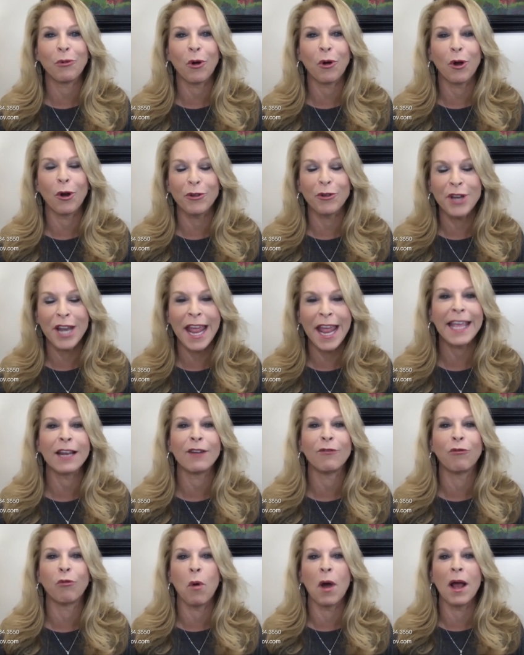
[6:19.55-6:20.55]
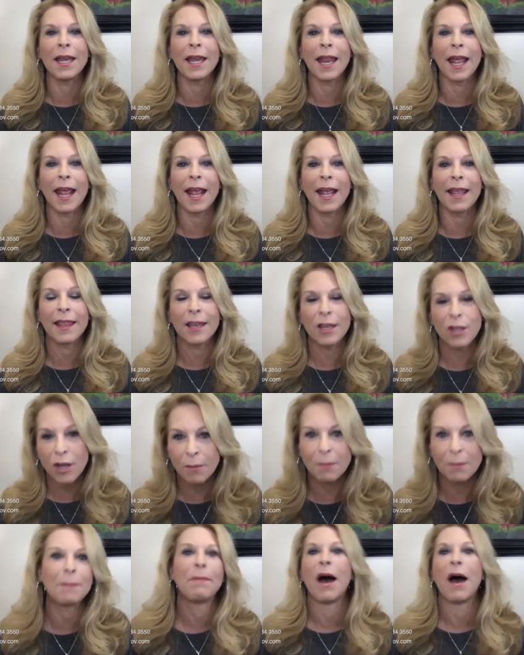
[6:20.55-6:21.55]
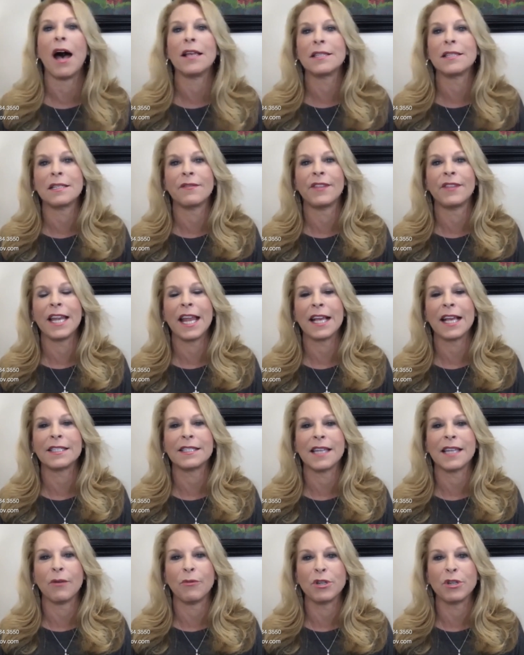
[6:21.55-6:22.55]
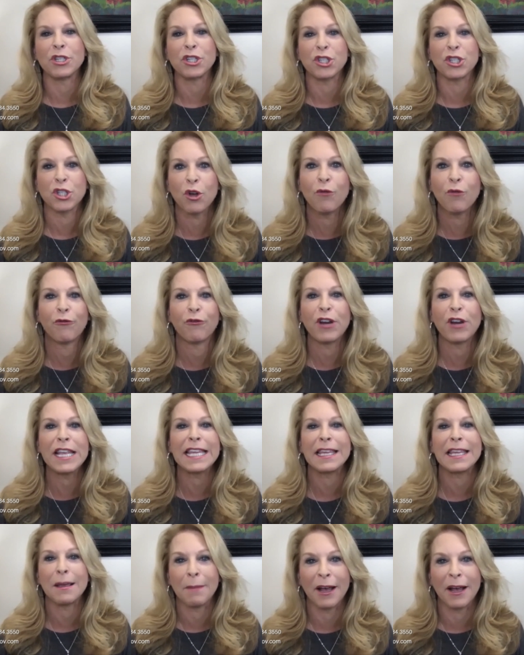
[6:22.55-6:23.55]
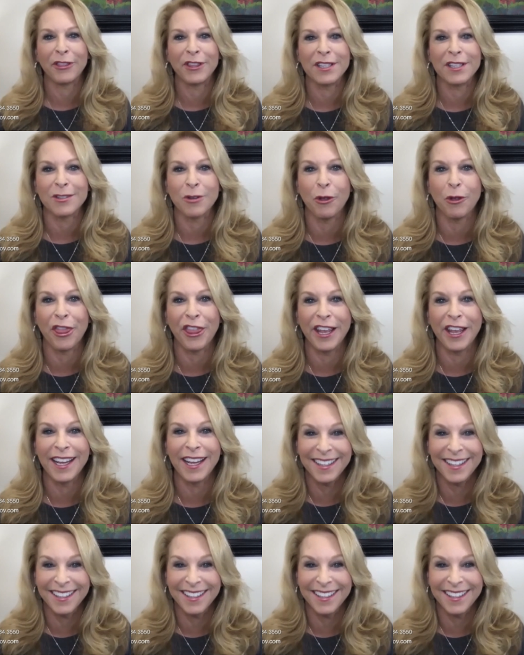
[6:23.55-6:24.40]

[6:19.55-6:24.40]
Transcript: or negative one day, and then you can be positive the next day, which is so freaky about this whole thing.